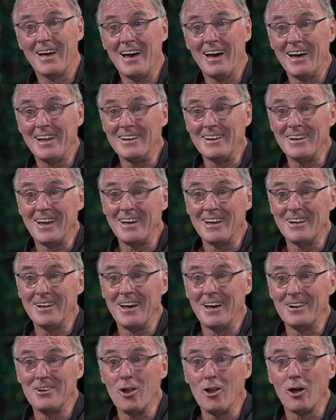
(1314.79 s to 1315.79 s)
And
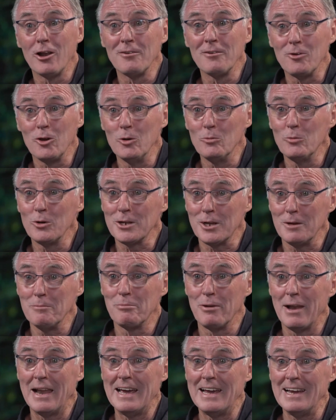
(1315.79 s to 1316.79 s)
none of whom would
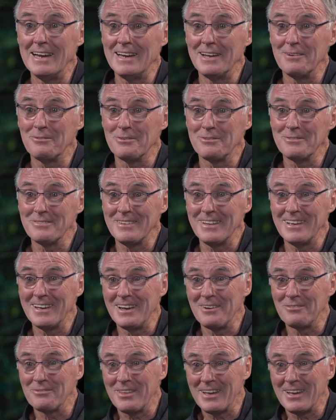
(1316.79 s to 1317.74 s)
complain if